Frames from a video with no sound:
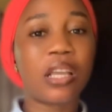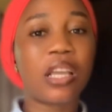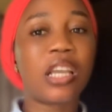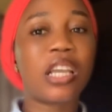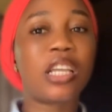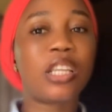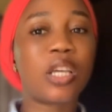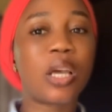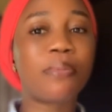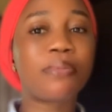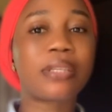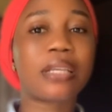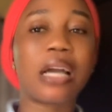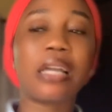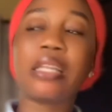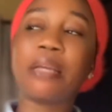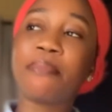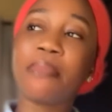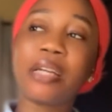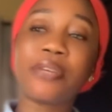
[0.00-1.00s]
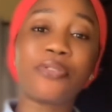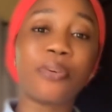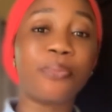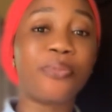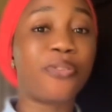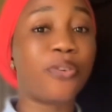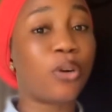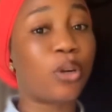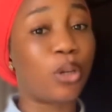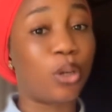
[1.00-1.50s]
Idioms can emerge from
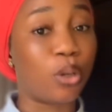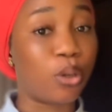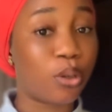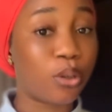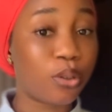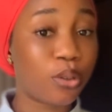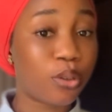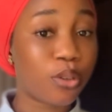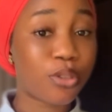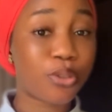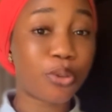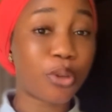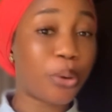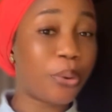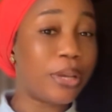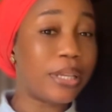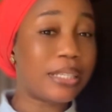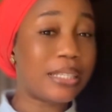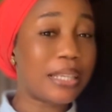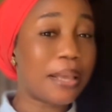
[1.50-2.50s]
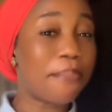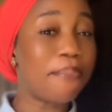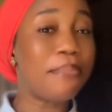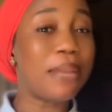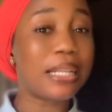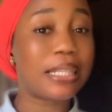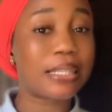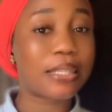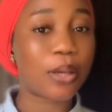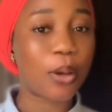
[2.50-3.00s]
folklore, stories,
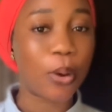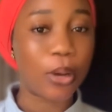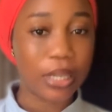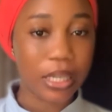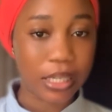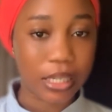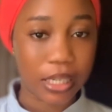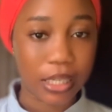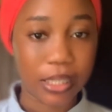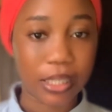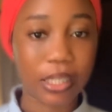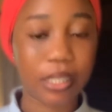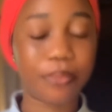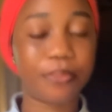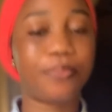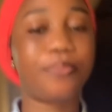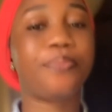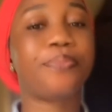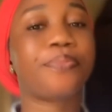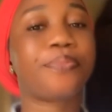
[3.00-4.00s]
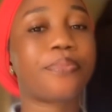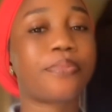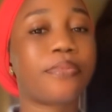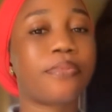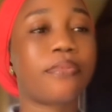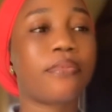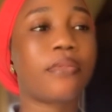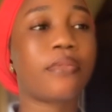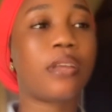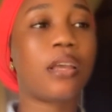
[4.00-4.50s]
myths, or legend.
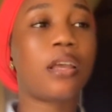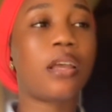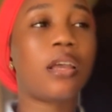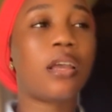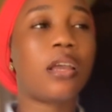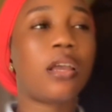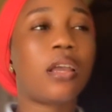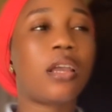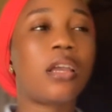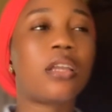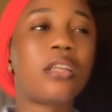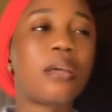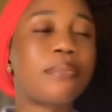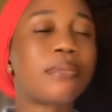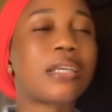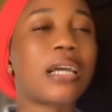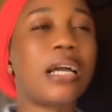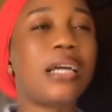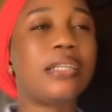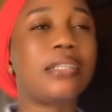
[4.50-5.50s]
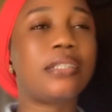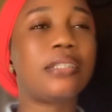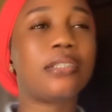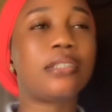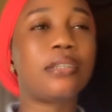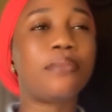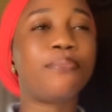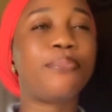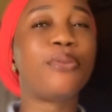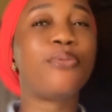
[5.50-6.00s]
Idioms can
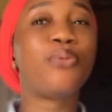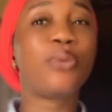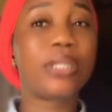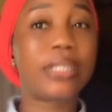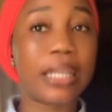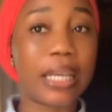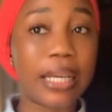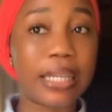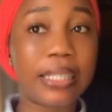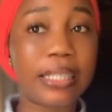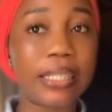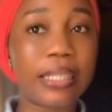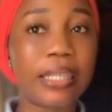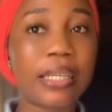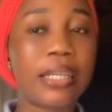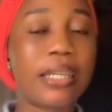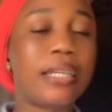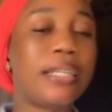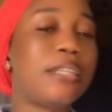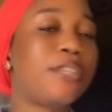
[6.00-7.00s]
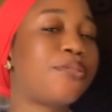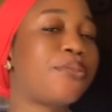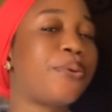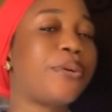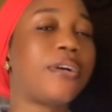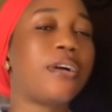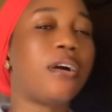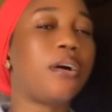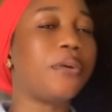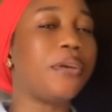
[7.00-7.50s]
be rooted in
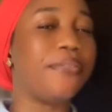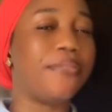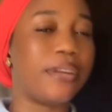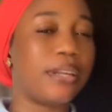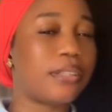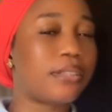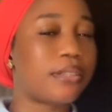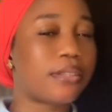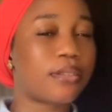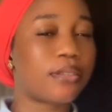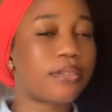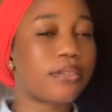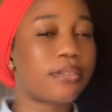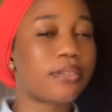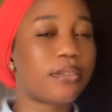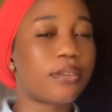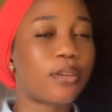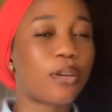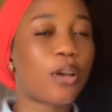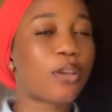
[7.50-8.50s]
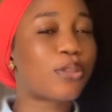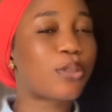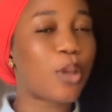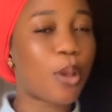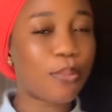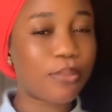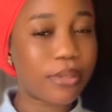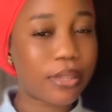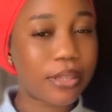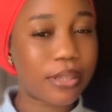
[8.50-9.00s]
historical events,
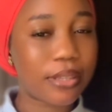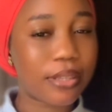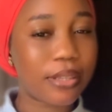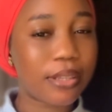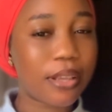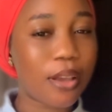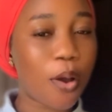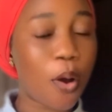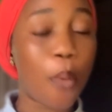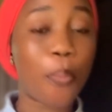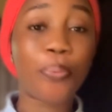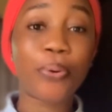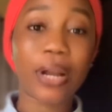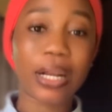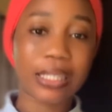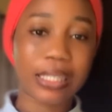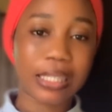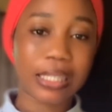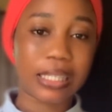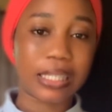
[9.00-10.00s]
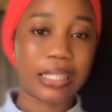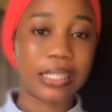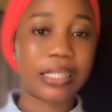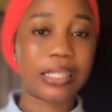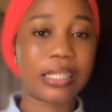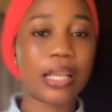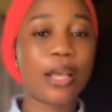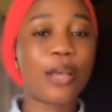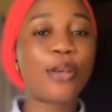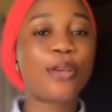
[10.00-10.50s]
customs, or practices.
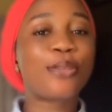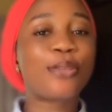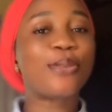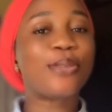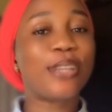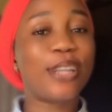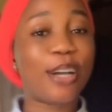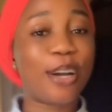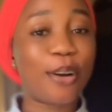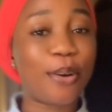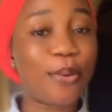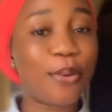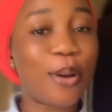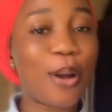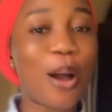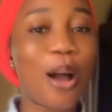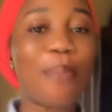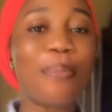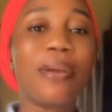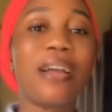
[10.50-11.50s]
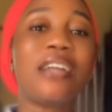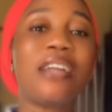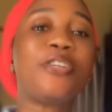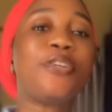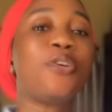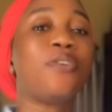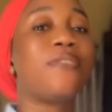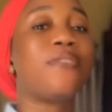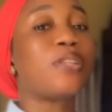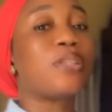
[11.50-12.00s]
So now, I'll be handing
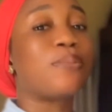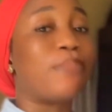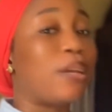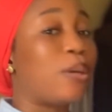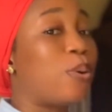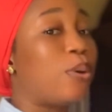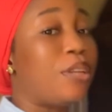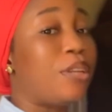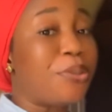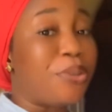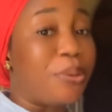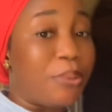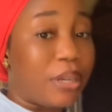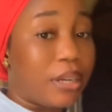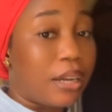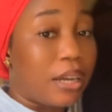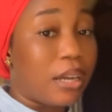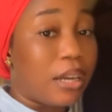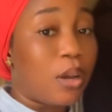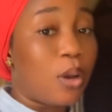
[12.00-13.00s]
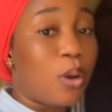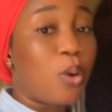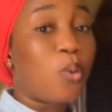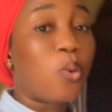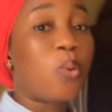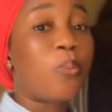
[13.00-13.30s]
you over to my colleague Rebecca, who